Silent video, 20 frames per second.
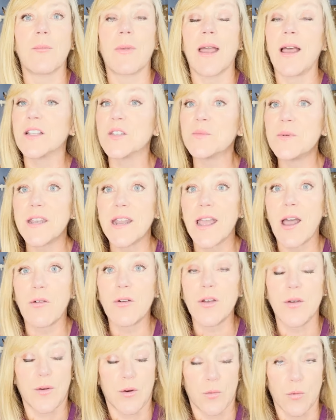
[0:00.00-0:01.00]
My husband now,
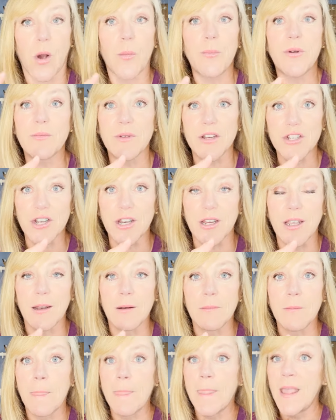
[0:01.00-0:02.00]
who grew up in
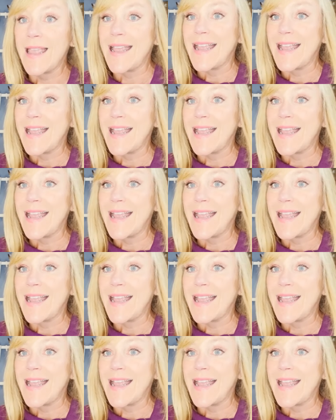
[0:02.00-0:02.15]
Michigan,